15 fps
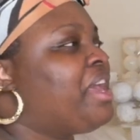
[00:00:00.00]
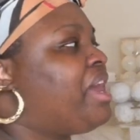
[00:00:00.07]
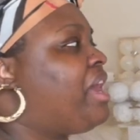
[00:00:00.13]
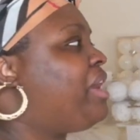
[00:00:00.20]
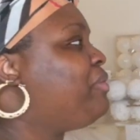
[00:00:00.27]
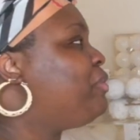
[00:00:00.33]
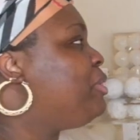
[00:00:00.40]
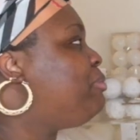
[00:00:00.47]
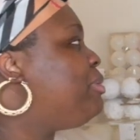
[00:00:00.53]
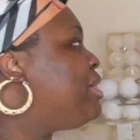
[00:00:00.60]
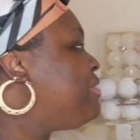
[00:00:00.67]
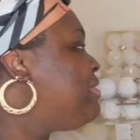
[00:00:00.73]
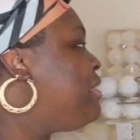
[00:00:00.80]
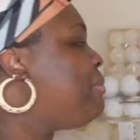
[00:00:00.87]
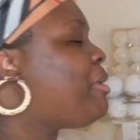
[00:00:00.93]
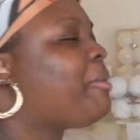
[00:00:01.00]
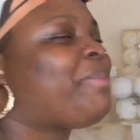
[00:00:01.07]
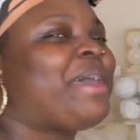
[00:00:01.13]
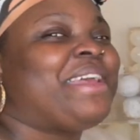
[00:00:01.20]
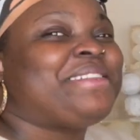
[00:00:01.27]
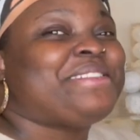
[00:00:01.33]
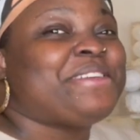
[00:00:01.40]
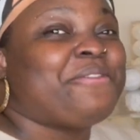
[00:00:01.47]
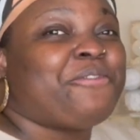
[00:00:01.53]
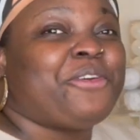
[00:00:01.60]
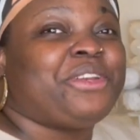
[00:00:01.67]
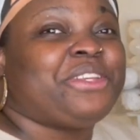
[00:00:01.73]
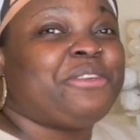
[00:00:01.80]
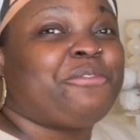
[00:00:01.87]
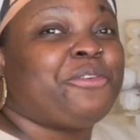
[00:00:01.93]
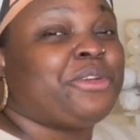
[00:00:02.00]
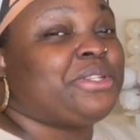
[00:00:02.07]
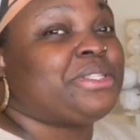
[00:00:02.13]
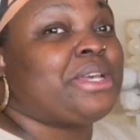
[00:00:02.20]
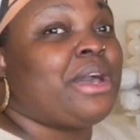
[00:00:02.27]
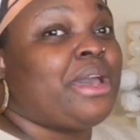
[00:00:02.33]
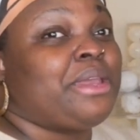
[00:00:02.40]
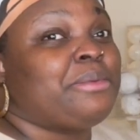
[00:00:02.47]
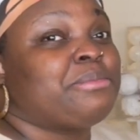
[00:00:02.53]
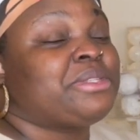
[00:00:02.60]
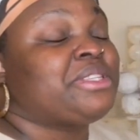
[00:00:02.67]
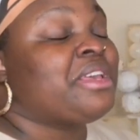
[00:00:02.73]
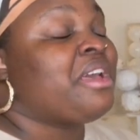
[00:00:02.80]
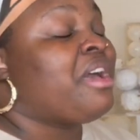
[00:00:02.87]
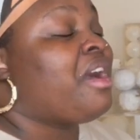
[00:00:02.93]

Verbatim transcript: and we picked them up at different different times